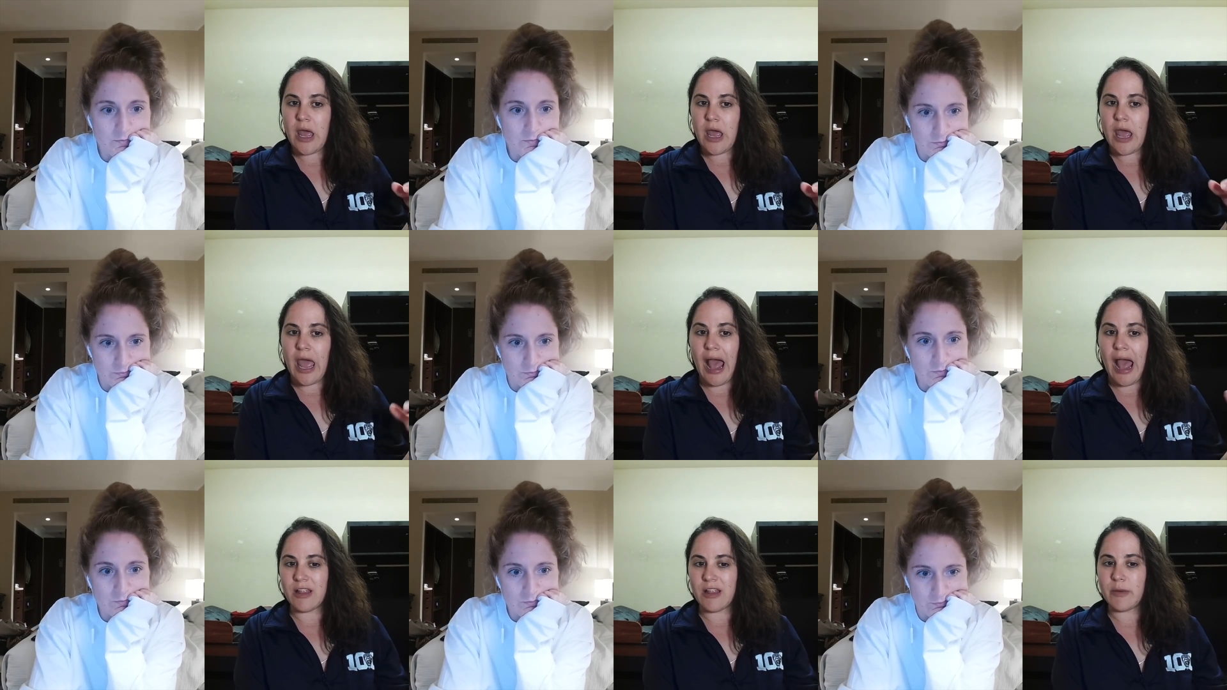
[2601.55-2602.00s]

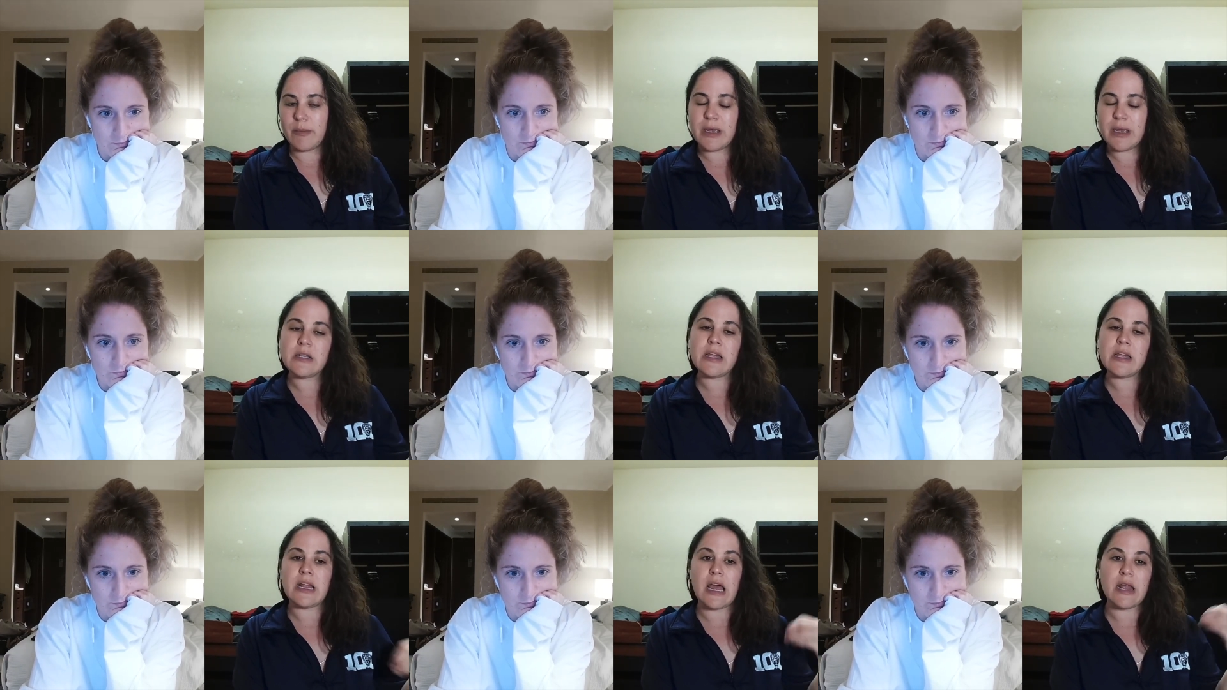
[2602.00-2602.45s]
Speaker 1: element
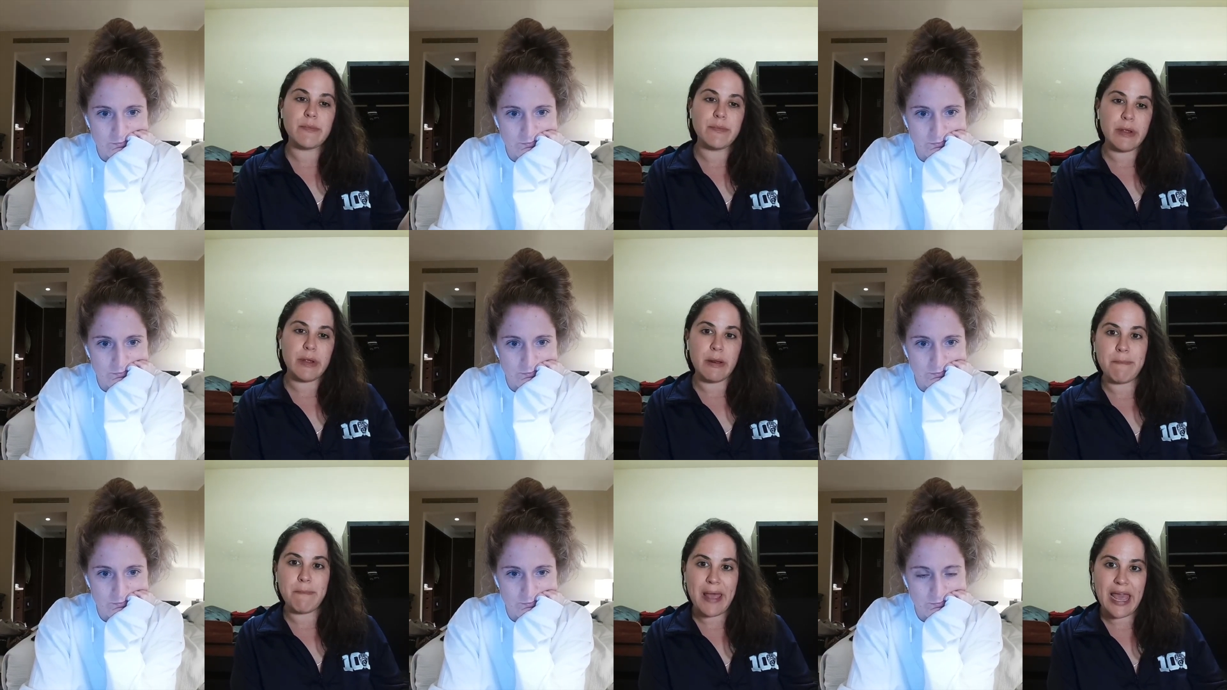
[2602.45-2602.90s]
that had been
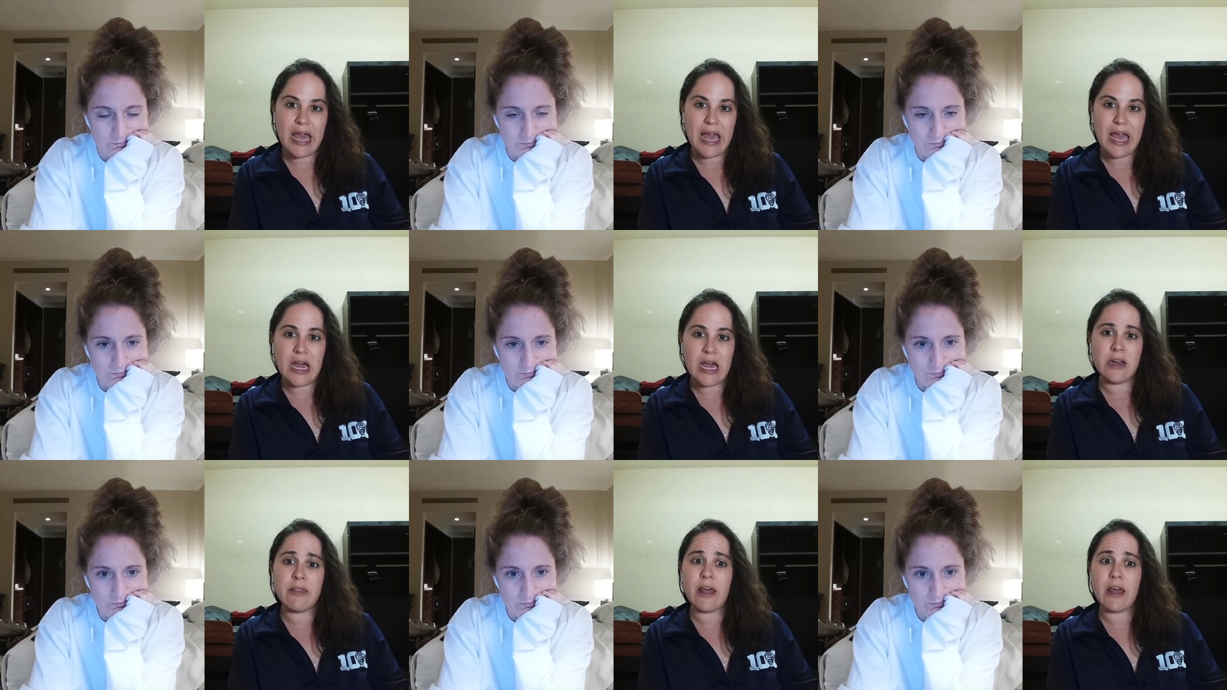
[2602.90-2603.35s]

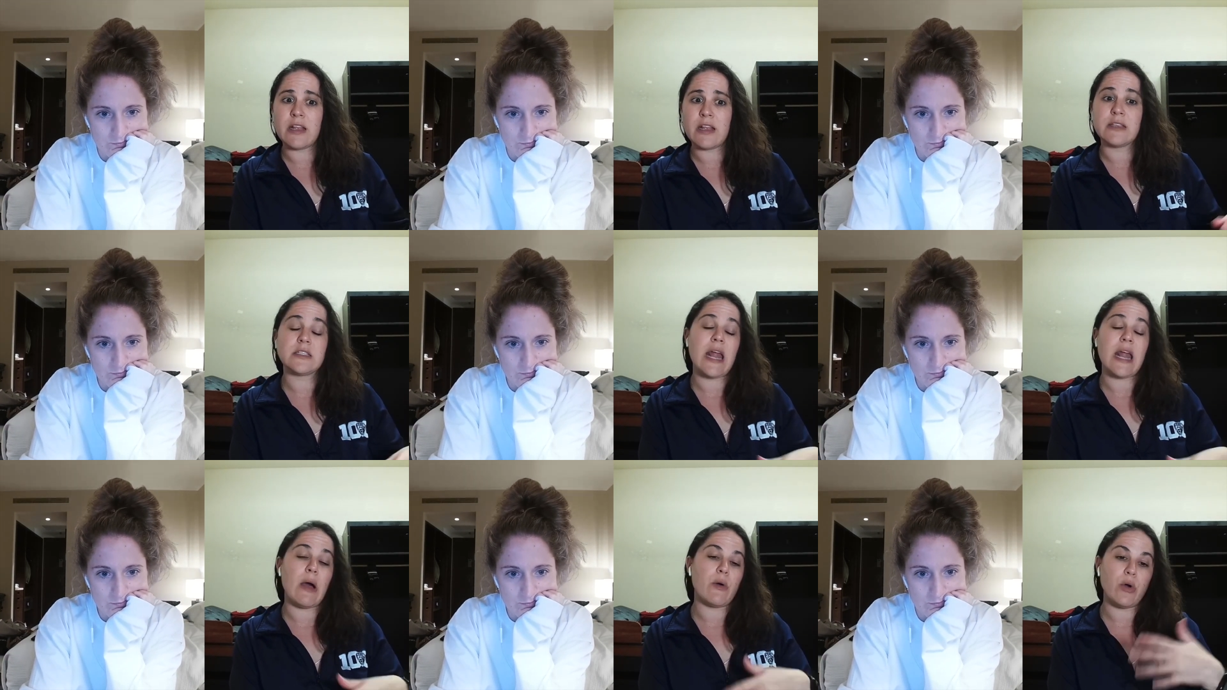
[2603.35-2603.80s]
banned that is
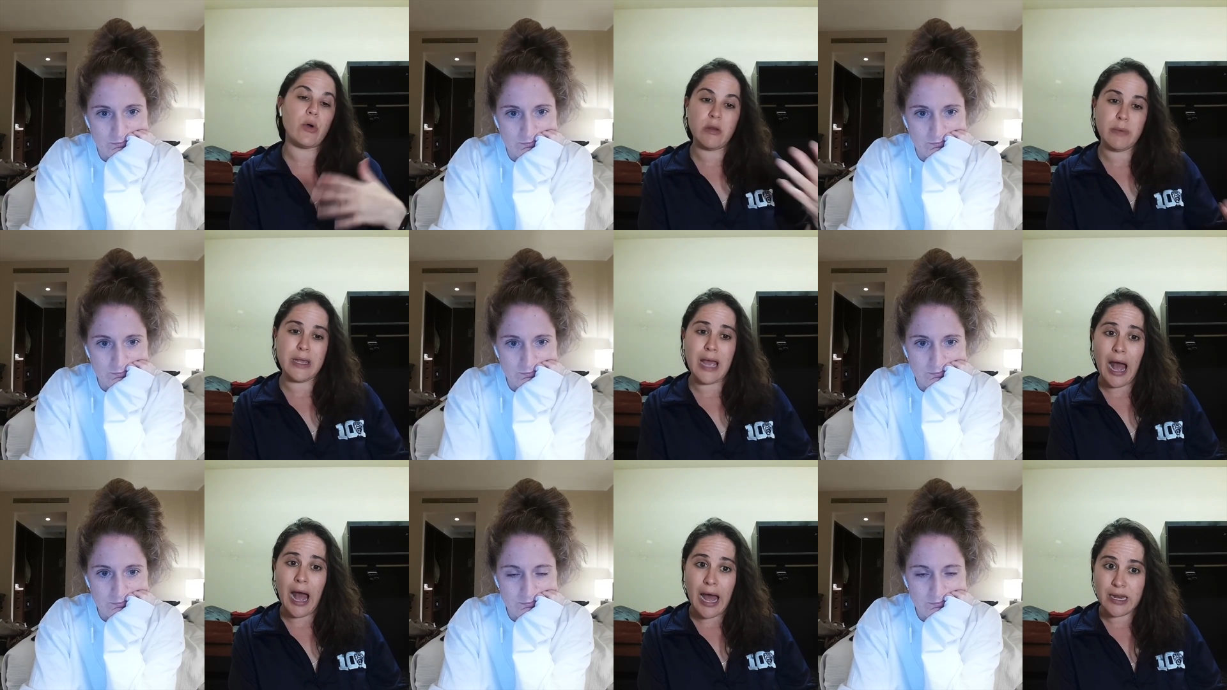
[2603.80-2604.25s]
now going to
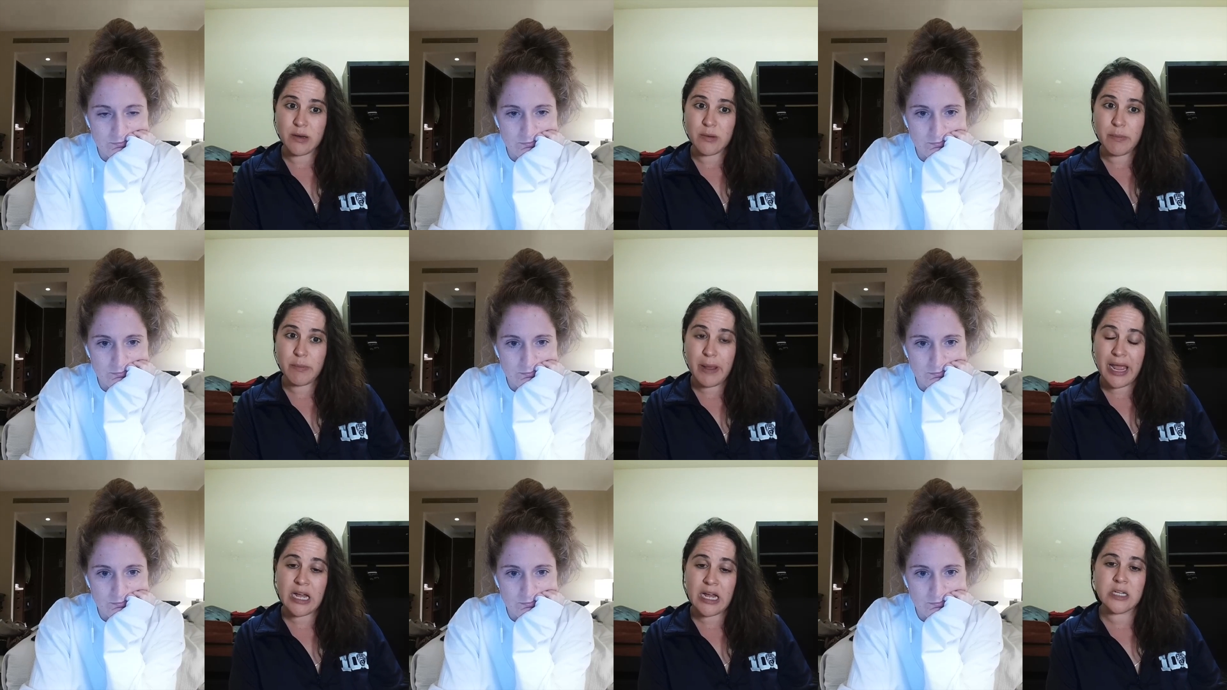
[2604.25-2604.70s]
be
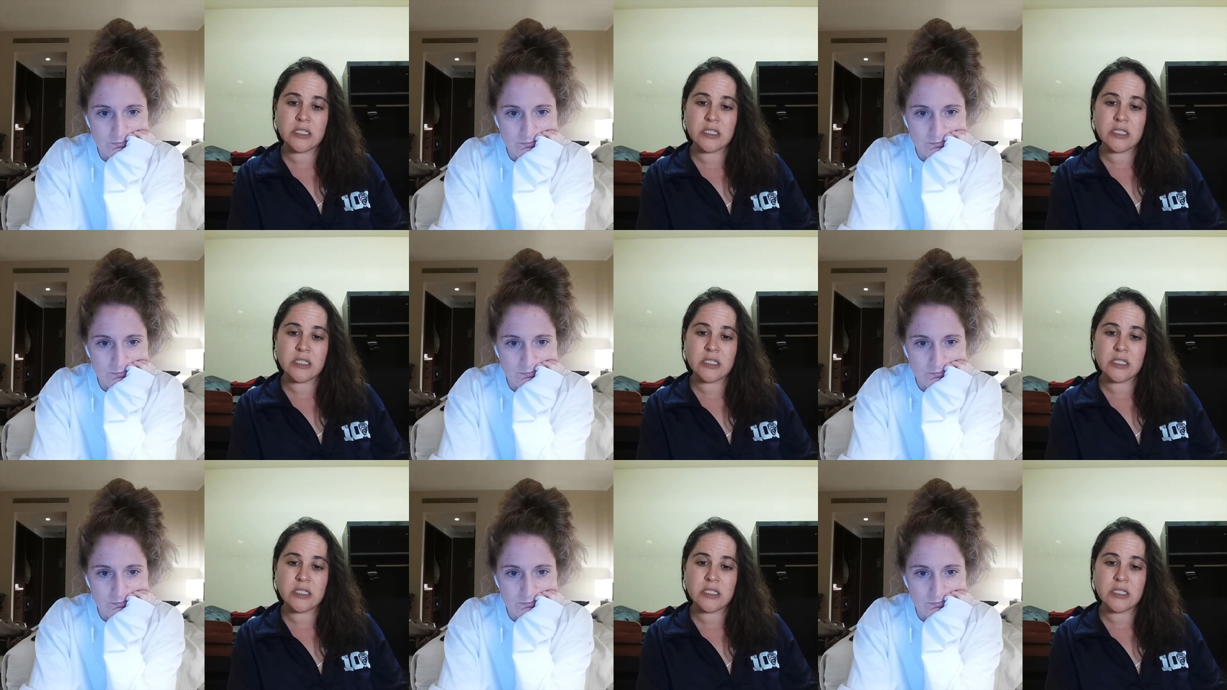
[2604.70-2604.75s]
unbanned,